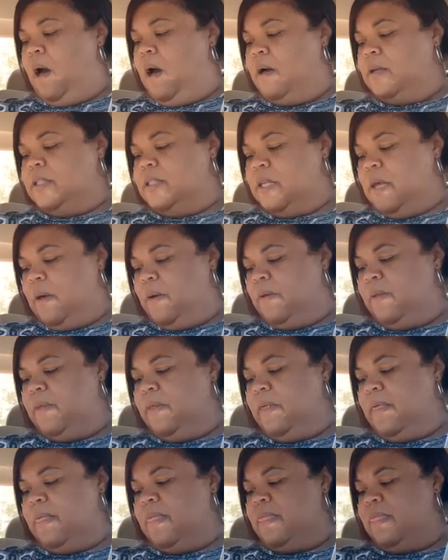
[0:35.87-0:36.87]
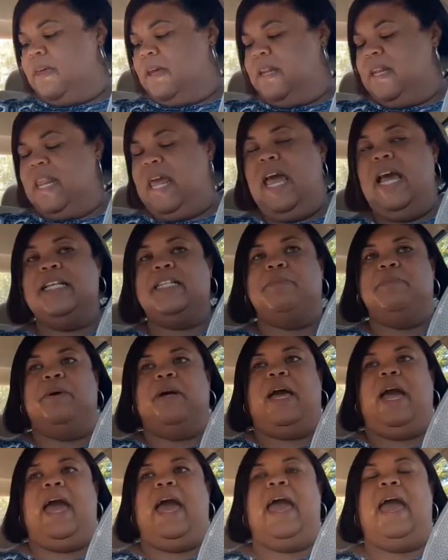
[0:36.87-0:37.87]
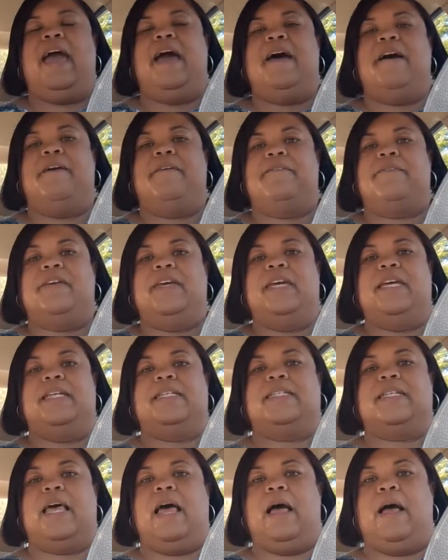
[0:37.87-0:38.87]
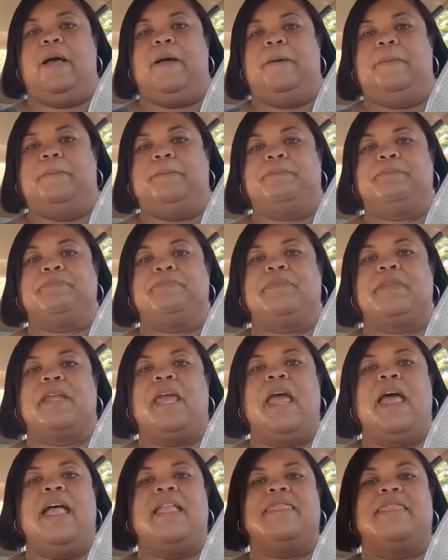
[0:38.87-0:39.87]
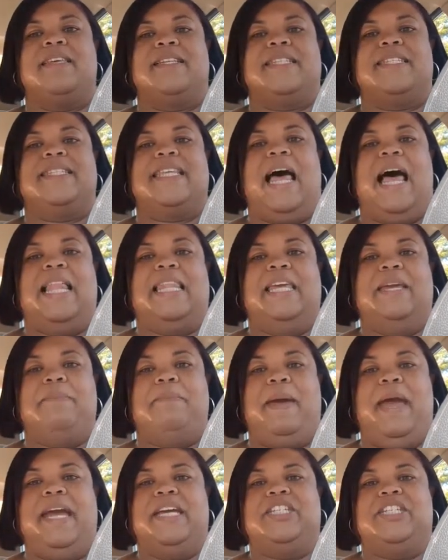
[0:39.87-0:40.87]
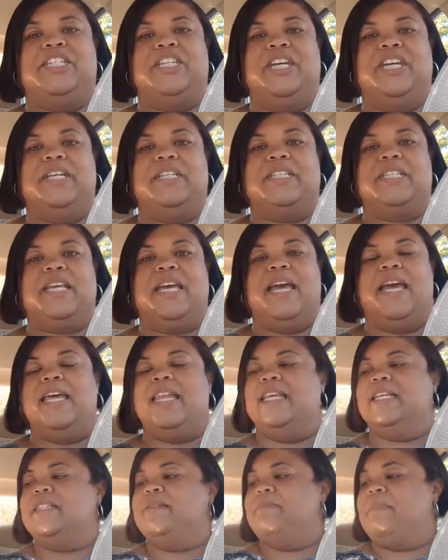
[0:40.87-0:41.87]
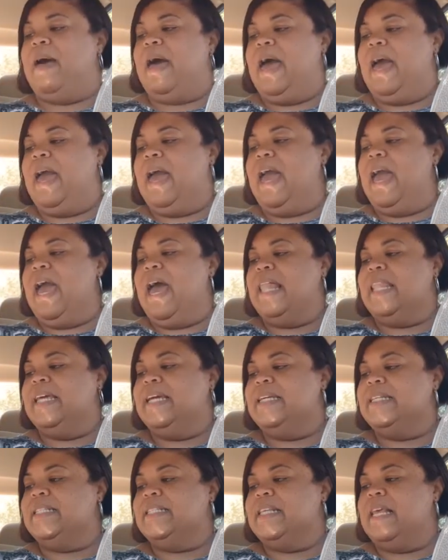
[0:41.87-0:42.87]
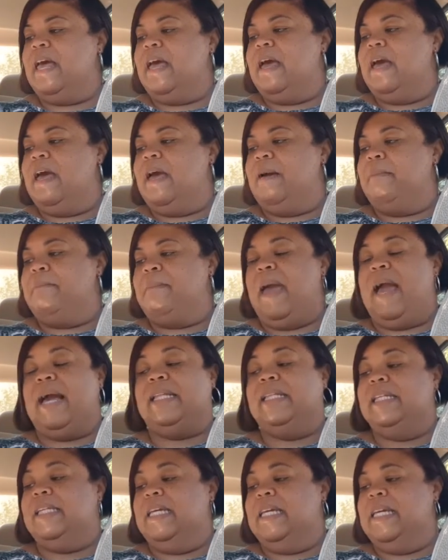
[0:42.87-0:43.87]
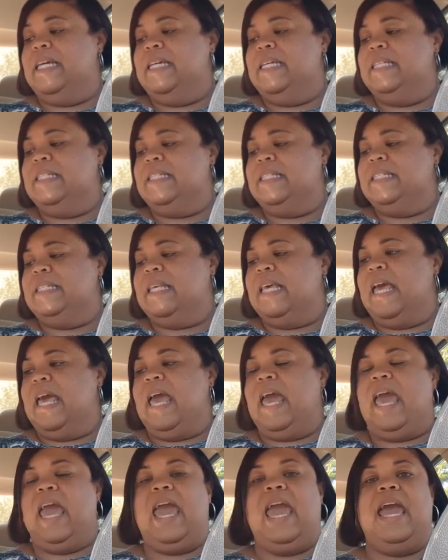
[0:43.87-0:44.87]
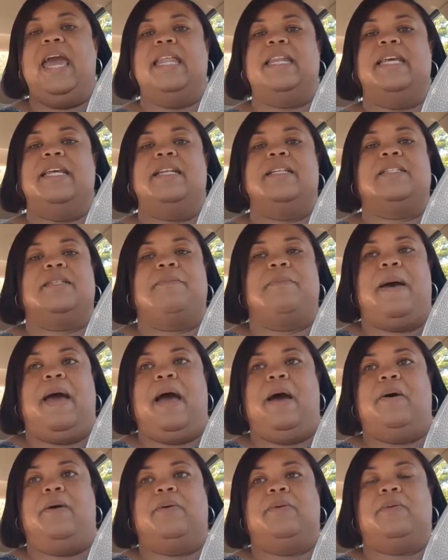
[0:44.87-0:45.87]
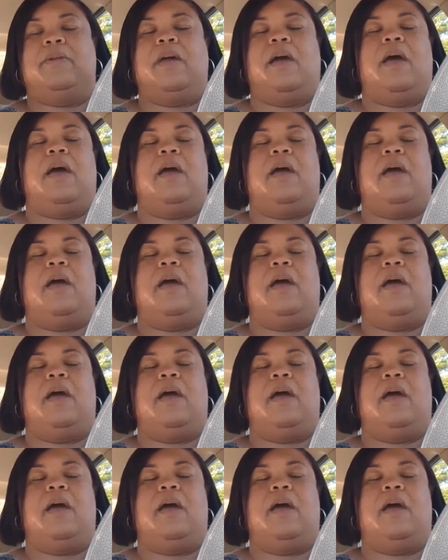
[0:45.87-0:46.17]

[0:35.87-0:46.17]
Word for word: Also, the next book I have is um, The Silent Patient and it's by Alex Michaelides and it is about